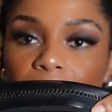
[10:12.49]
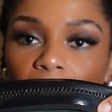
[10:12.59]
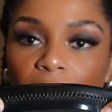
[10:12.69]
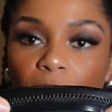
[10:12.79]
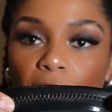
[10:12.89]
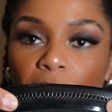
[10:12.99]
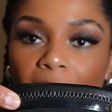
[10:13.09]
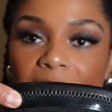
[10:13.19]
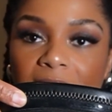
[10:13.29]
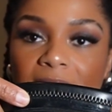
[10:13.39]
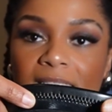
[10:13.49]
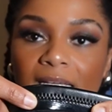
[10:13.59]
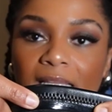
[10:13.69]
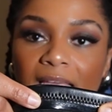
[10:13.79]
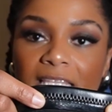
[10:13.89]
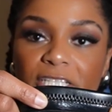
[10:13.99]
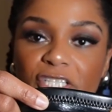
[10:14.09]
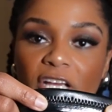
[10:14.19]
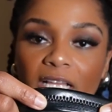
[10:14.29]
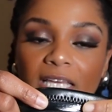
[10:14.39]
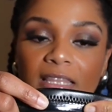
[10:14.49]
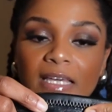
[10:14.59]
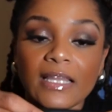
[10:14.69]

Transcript: I don't know if you guys can see it like this jelly thing